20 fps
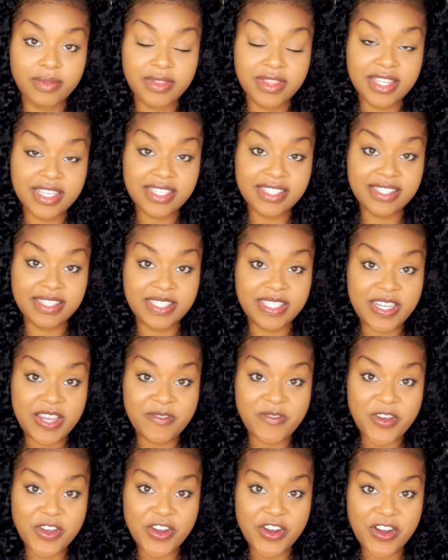this
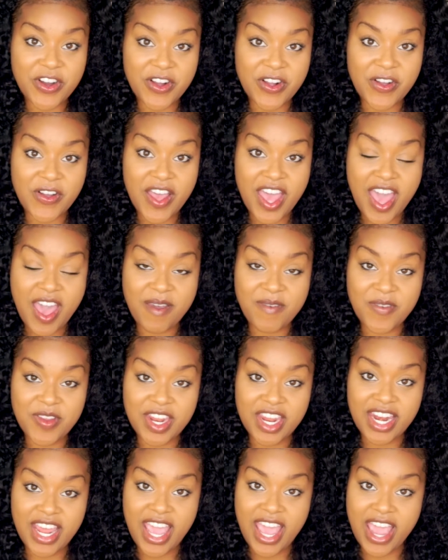DevaCurl Heaven
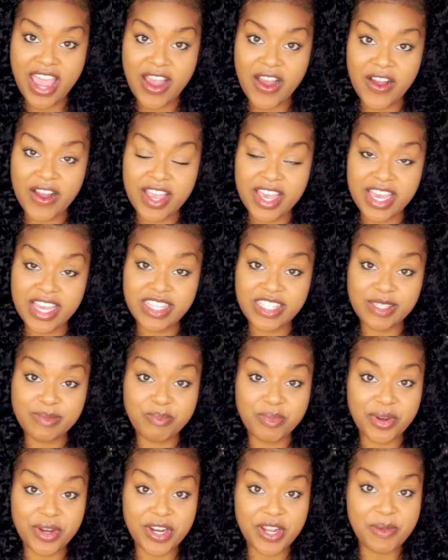and Hair, it's
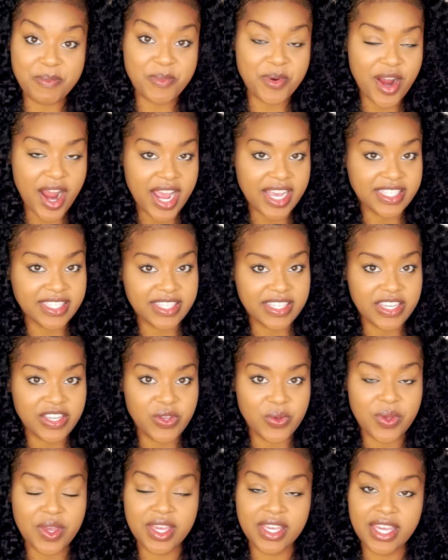pretty pricey.
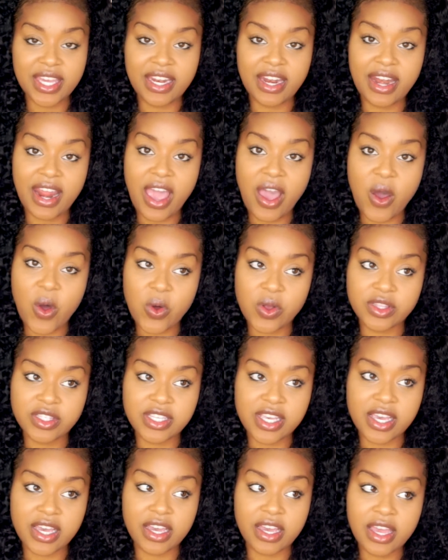You can get it at
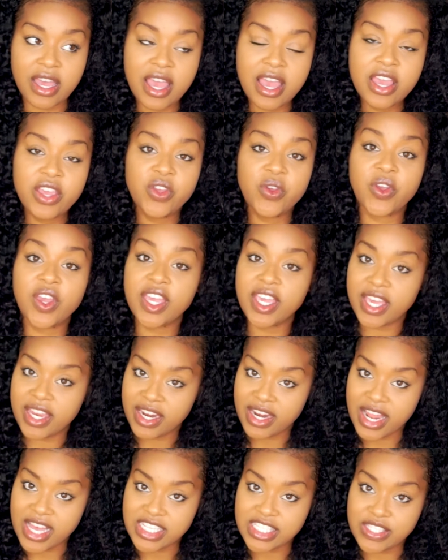Ulta, you can get
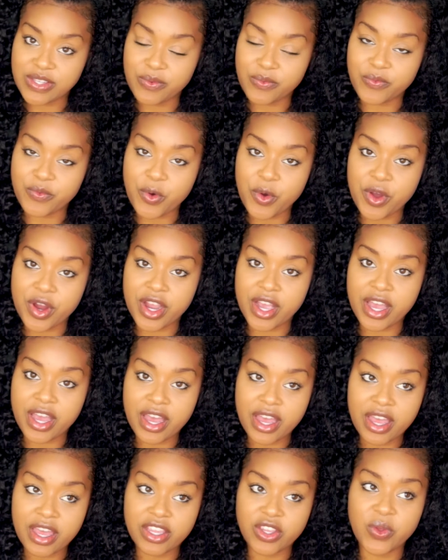it at
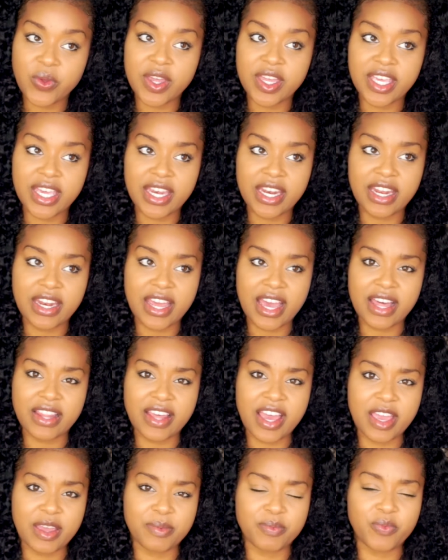Sephora, you can get it at
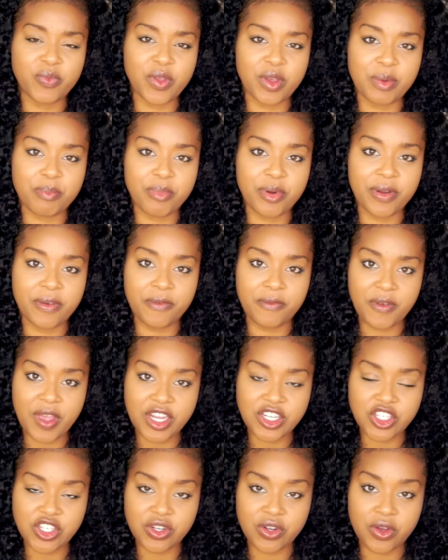like the
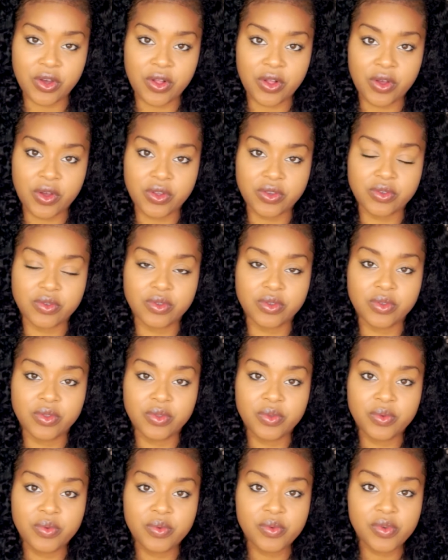professional
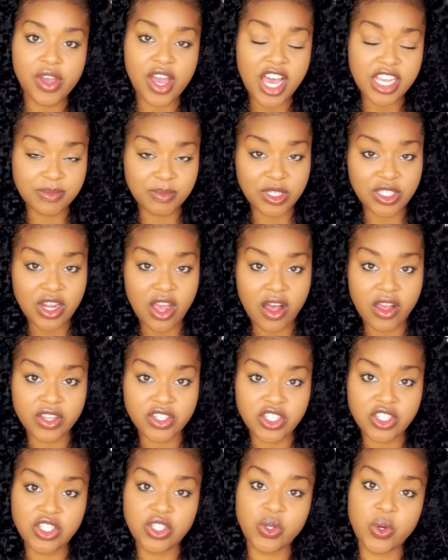
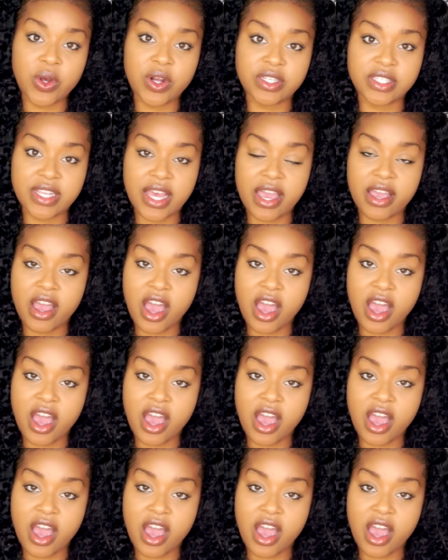cosmetology stores like